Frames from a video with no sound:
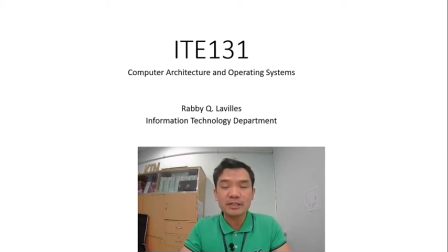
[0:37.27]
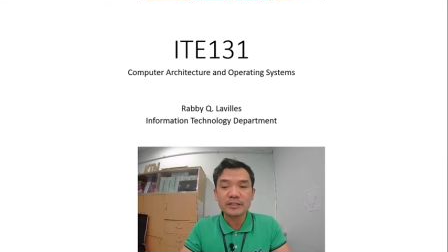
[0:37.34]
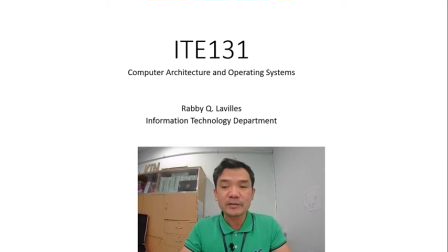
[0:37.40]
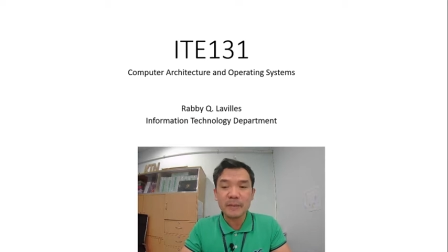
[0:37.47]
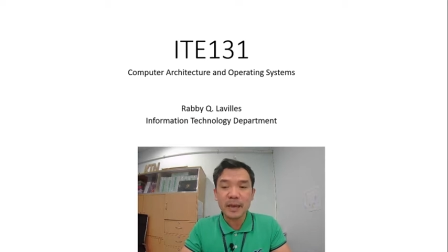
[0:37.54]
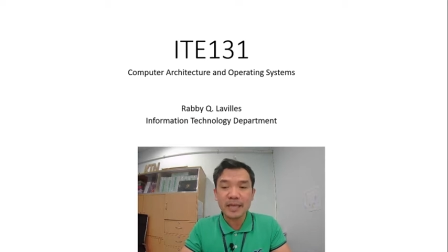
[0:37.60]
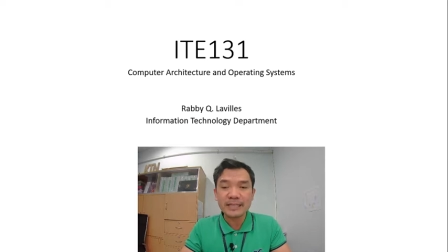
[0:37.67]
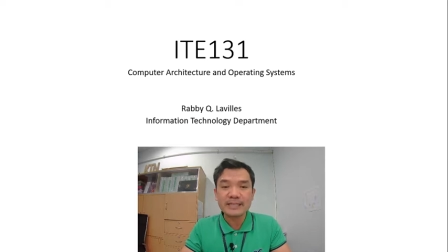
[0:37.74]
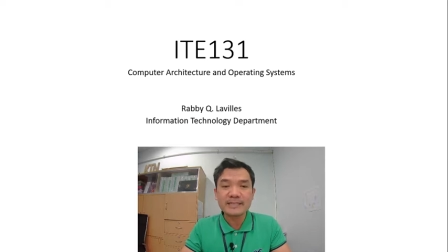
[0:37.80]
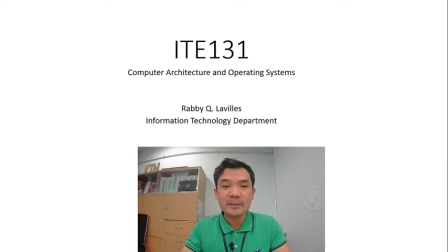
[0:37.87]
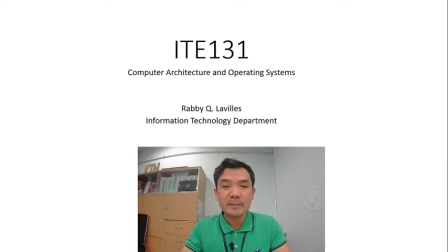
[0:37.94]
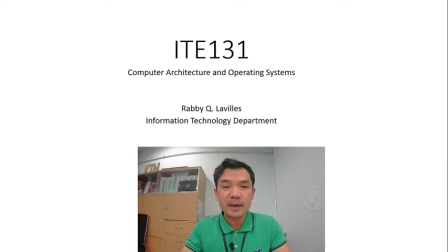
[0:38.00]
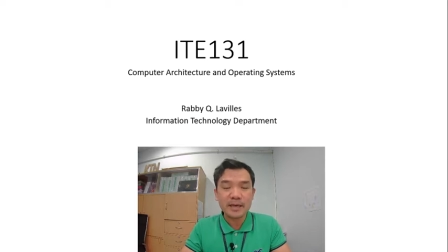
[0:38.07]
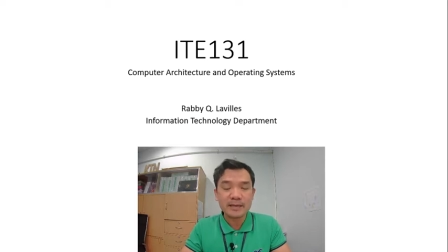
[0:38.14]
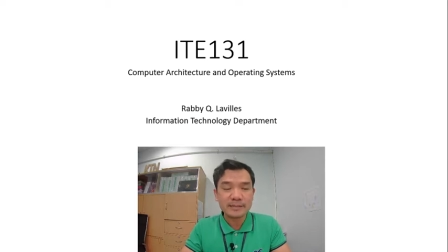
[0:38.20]
the remaining
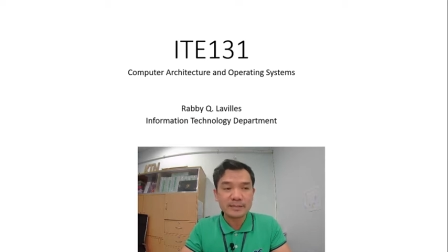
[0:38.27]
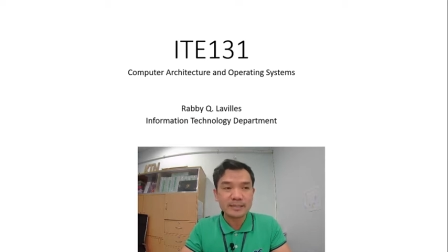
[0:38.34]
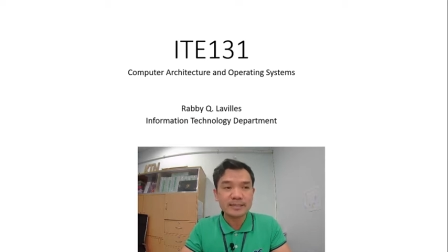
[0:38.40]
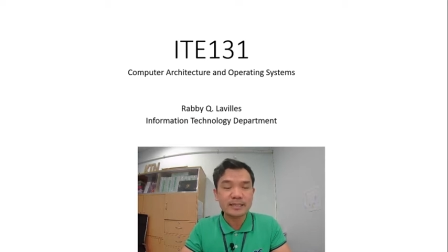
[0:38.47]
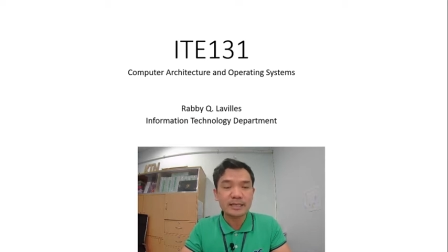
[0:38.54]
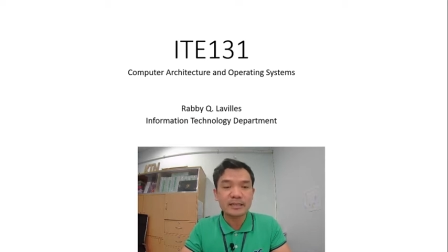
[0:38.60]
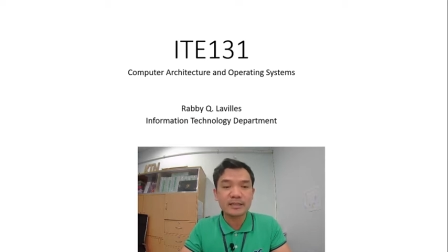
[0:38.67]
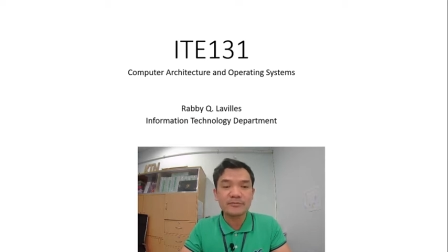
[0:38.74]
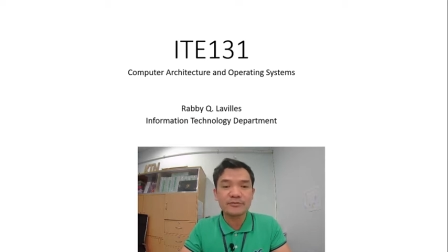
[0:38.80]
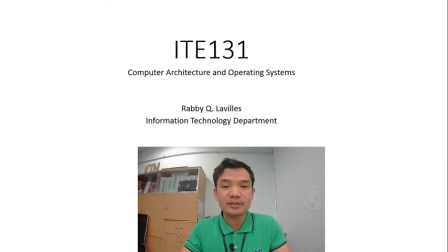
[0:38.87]
semester and